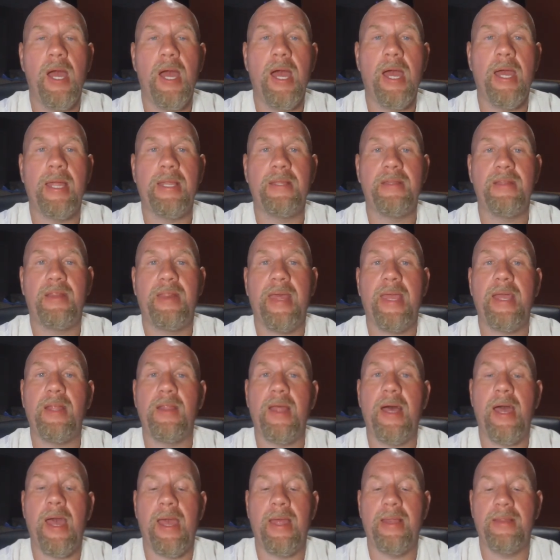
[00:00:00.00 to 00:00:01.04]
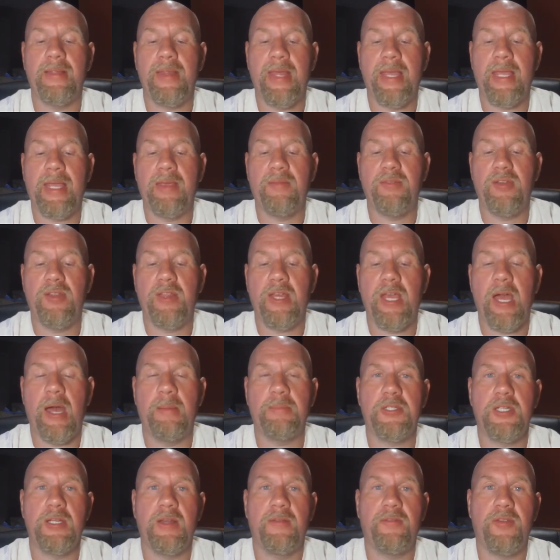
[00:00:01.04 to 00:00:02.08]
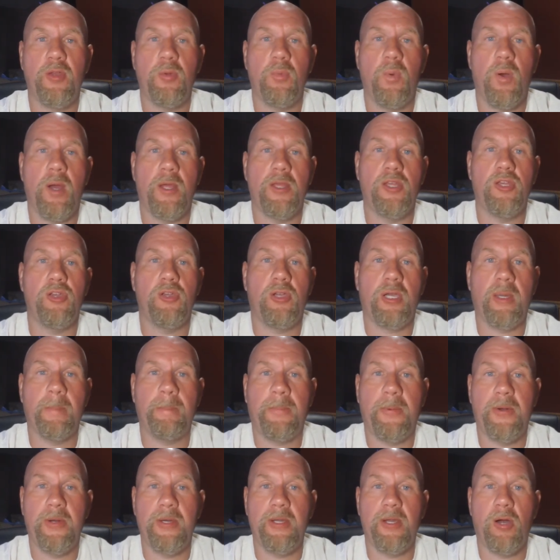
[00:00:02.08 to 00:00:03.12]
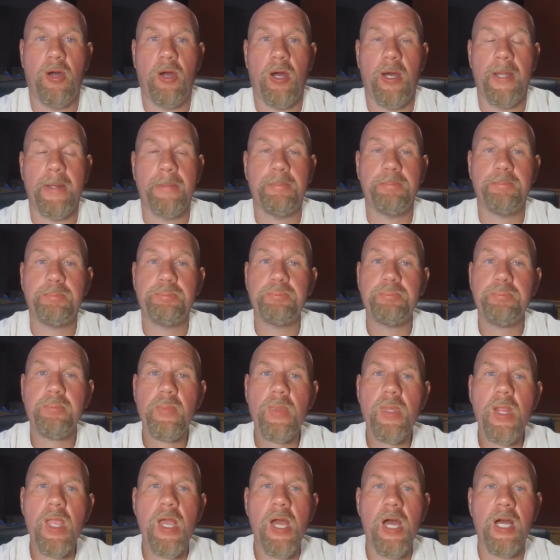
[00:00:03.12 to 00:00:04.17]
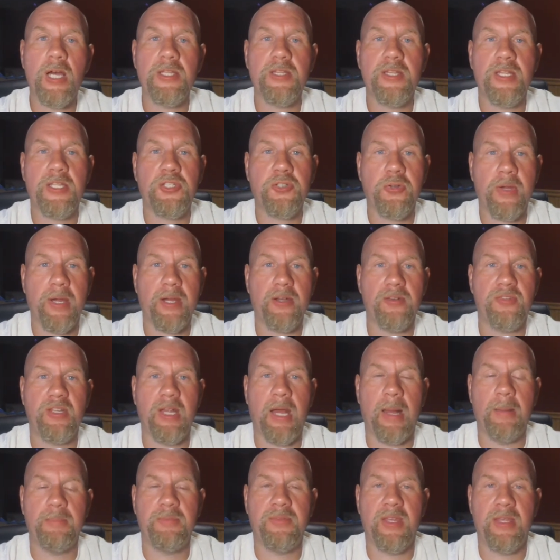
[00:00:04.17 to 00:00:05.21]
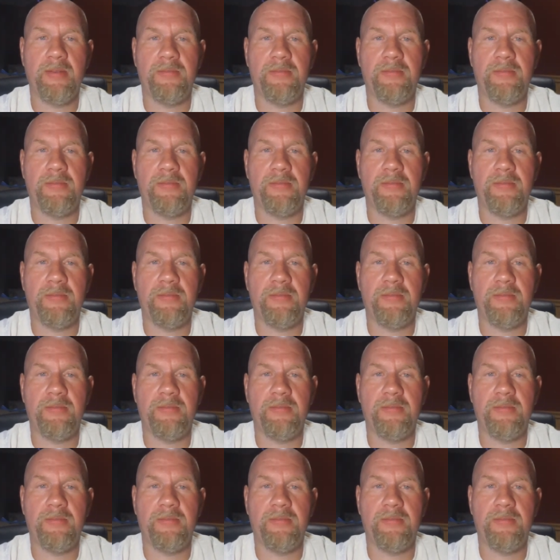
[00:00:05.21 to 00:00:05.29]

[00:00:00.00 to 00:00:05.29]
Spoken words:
And they give you the option if you want, you can put on the trigger stops.